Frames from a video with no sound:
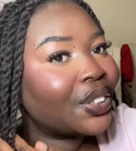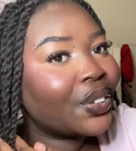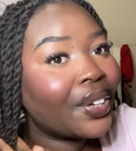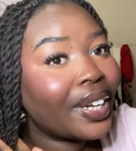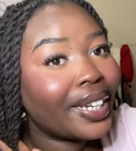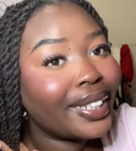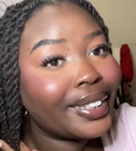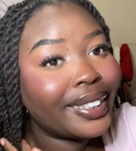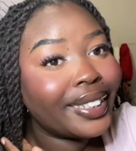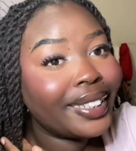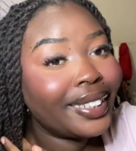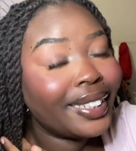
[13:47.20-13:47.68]

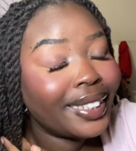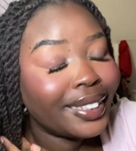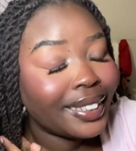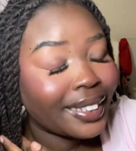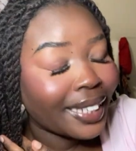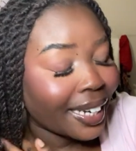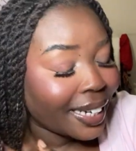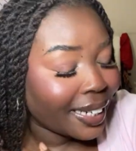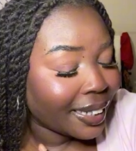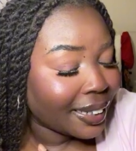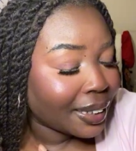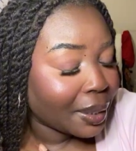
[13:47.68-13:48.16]
I did
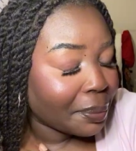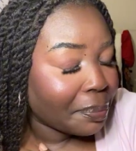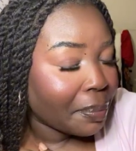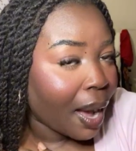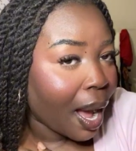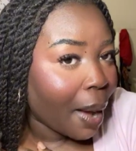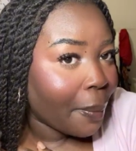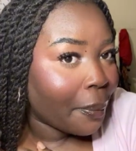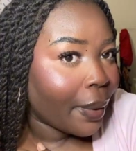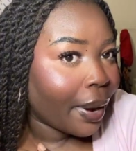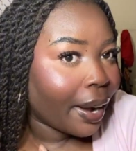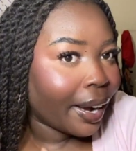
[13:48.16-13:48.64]
decided to
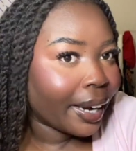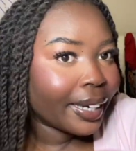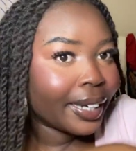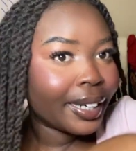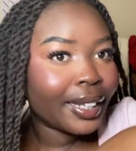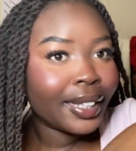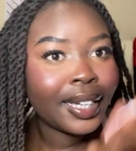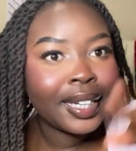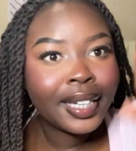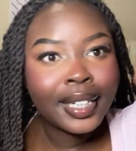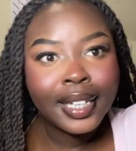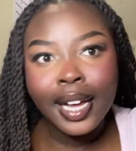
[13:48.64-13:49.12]
pop
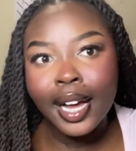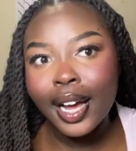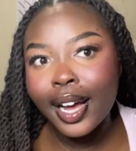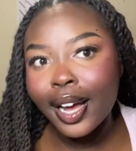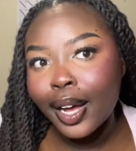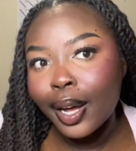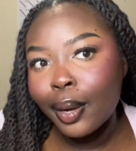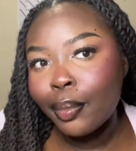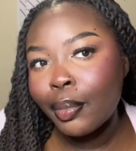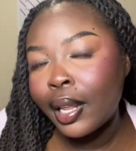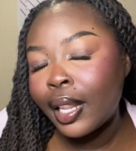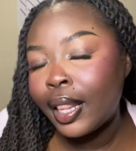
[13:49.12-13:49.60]
on
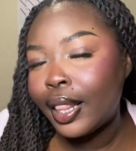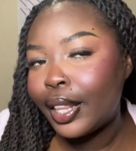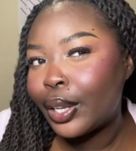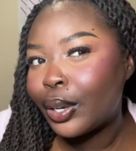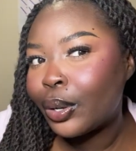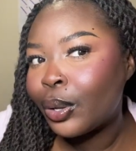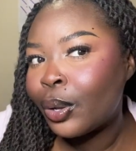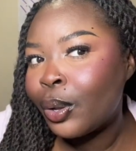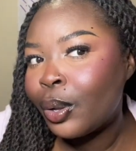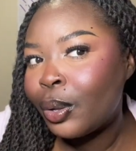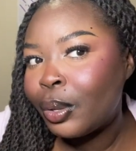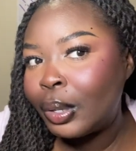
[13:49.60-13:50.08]
a
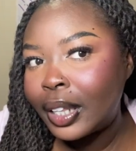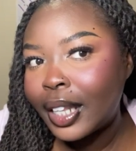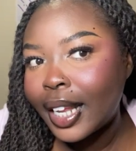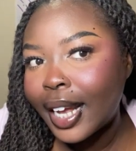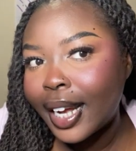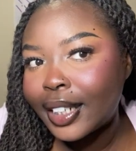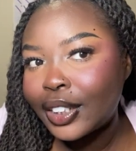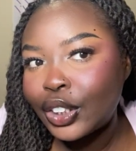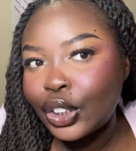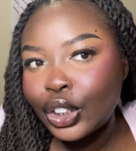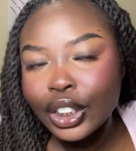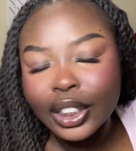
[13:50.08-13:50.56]
little
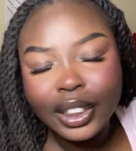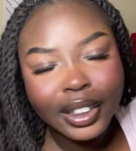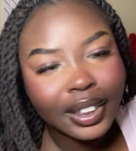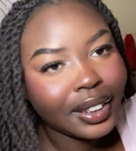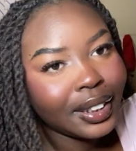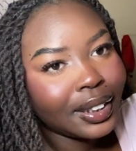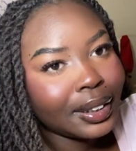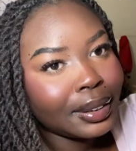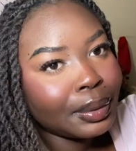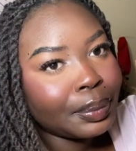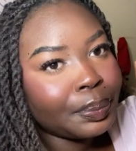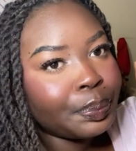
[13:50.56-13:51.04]

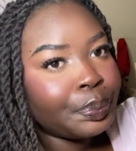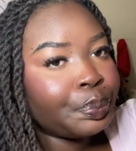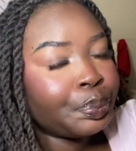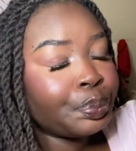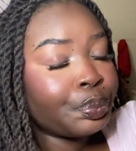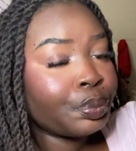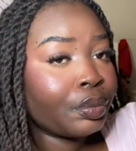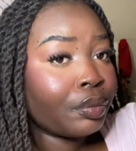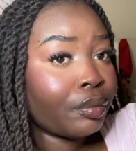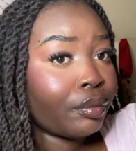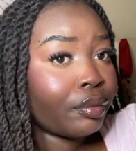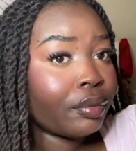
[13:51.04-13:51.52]
lashes.
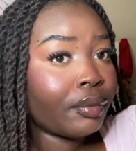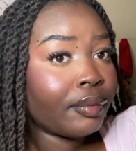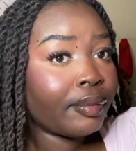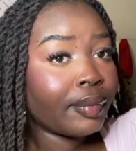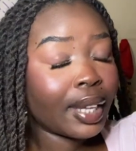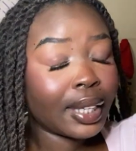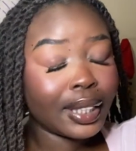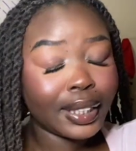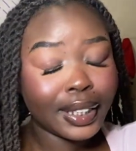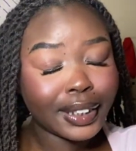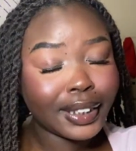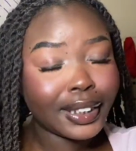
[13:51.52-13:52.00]

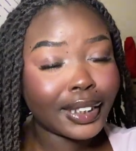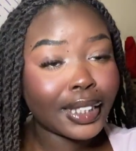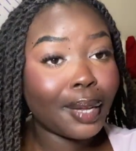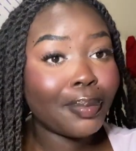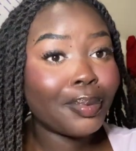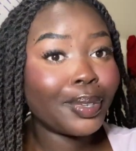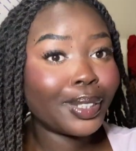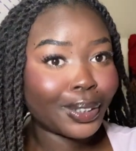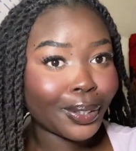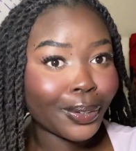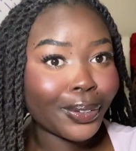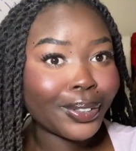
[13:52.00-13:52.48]
This
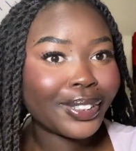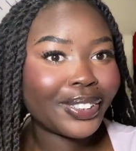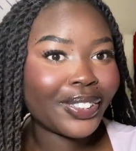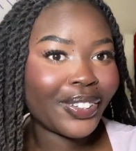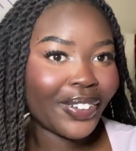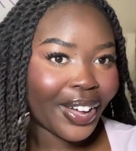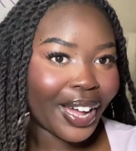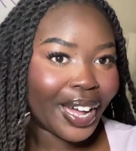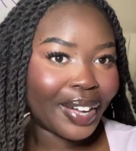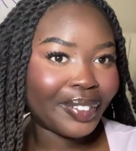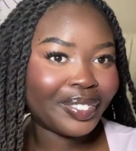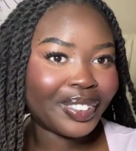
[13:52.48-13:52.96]
step is
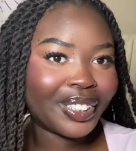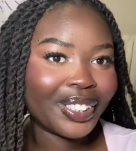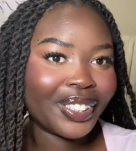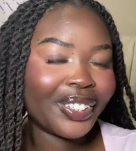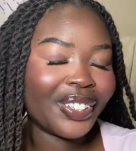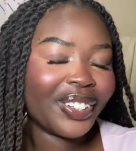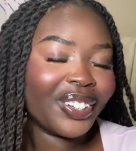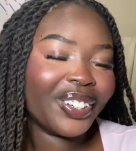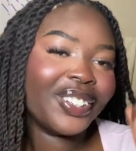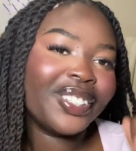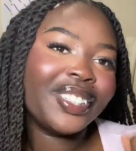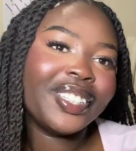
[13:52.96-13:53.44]
also
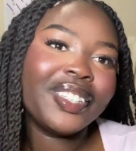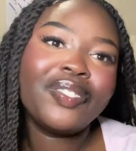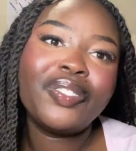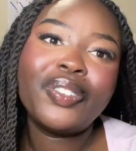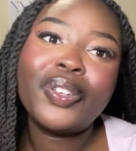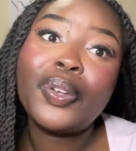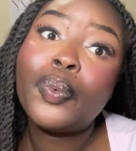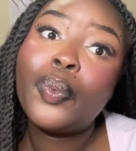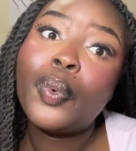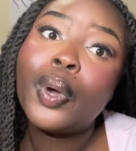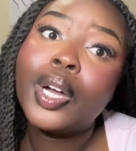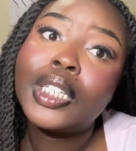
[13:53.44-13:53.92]
optional if
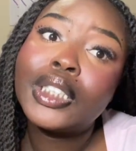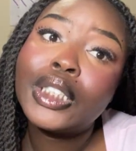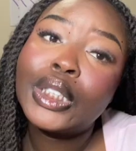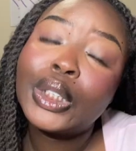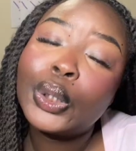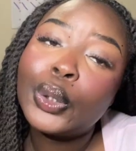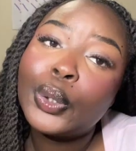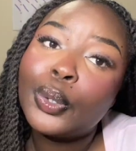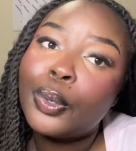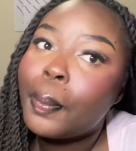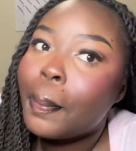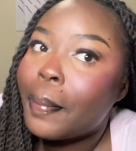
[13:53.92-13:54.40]
you want
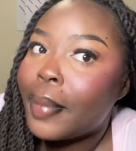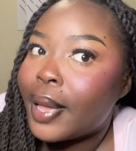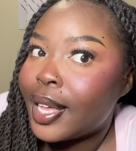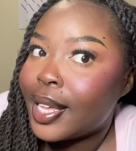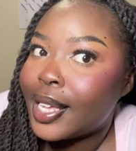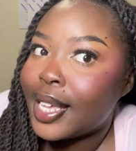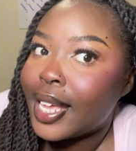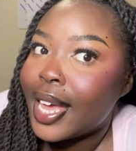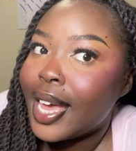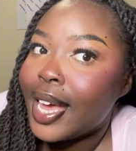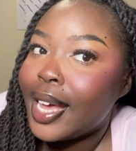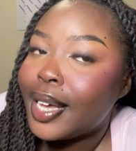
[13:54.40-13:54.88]
to,
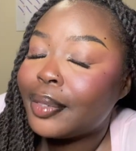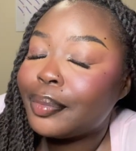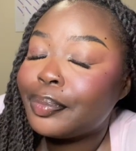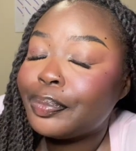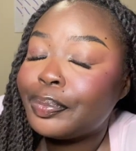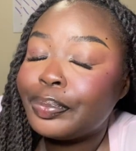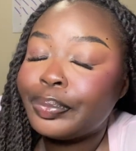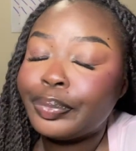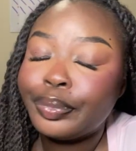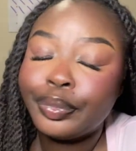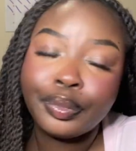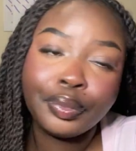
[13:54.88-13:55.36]
but yeah.
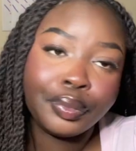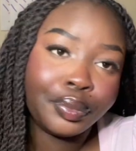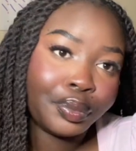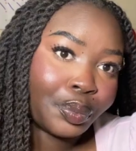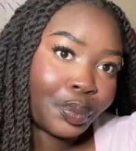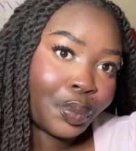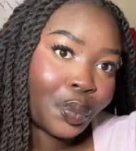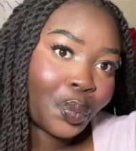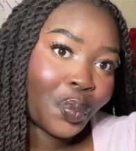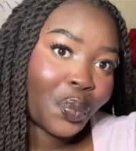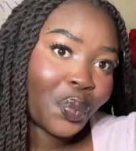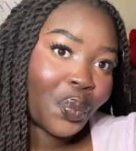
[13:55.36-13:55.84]

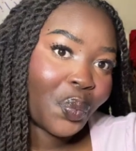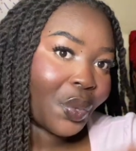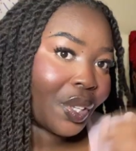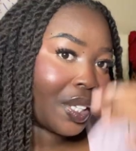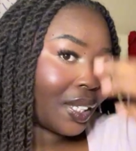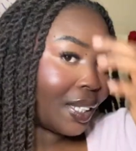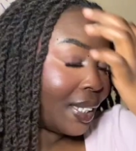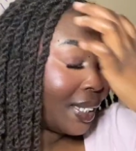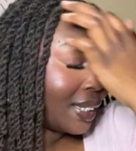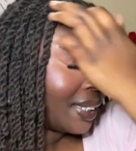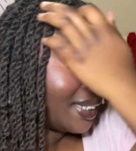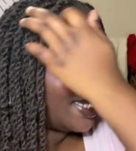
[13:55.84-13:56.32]

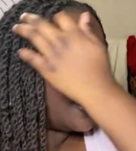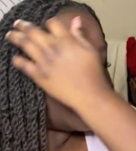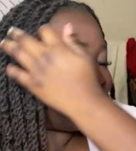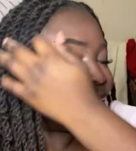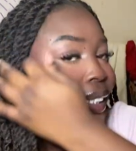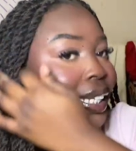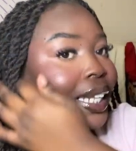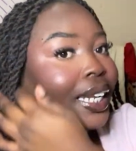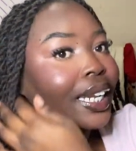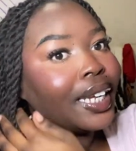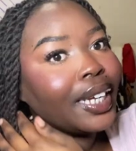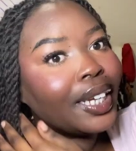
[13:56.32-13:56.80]
This is
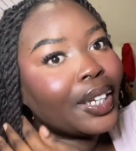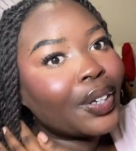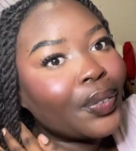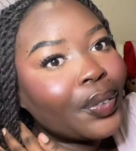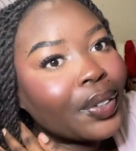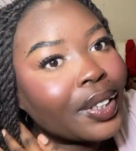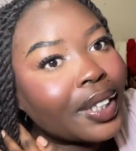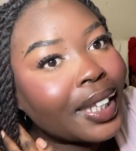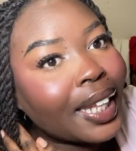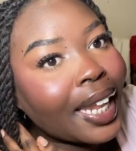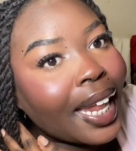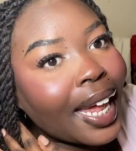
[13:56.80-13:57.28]
the look
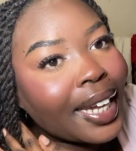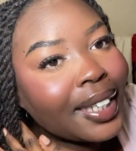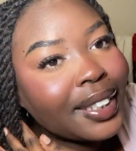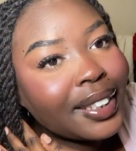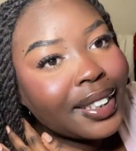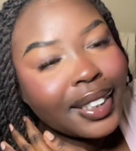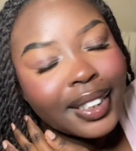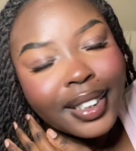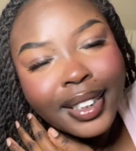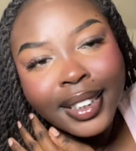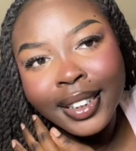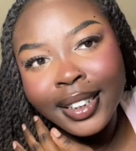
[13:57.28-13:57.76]
with
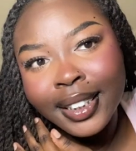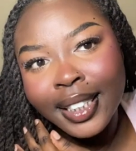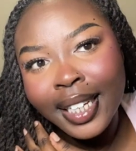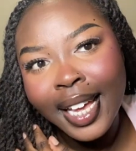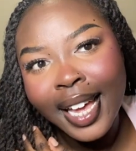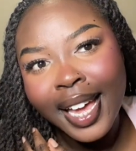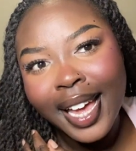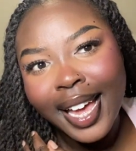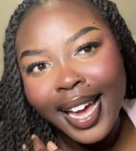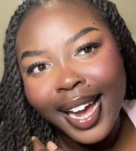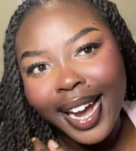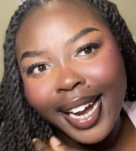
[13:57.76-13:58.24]
lashes.
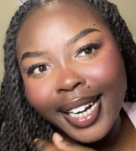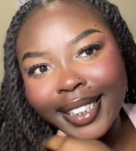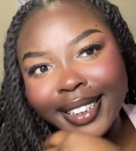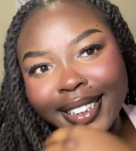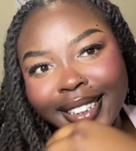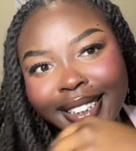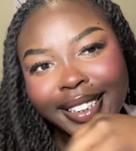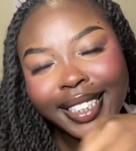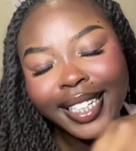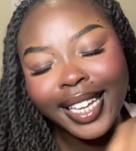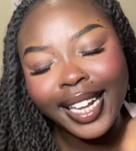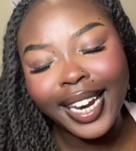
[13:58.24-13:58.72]
I
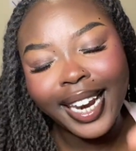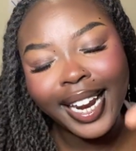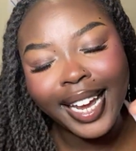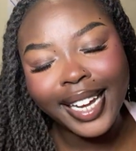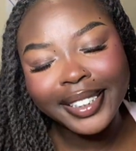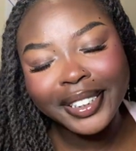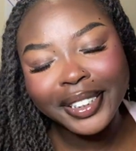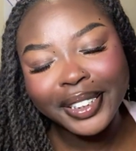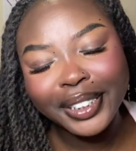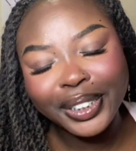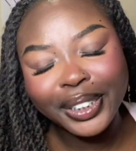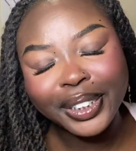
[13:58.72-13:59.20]
just think
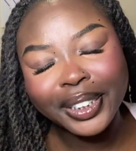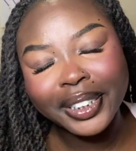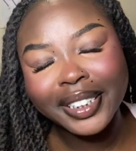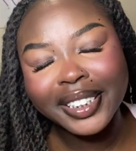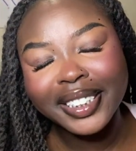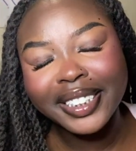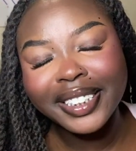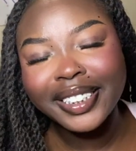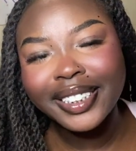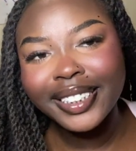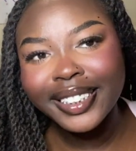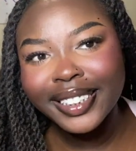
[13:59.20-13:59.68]
lashes
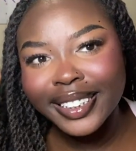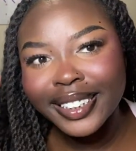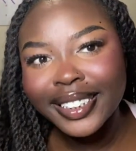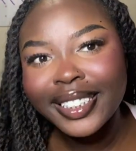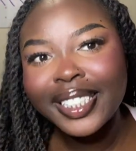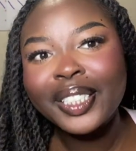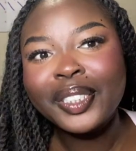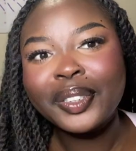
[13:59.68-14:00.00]
just,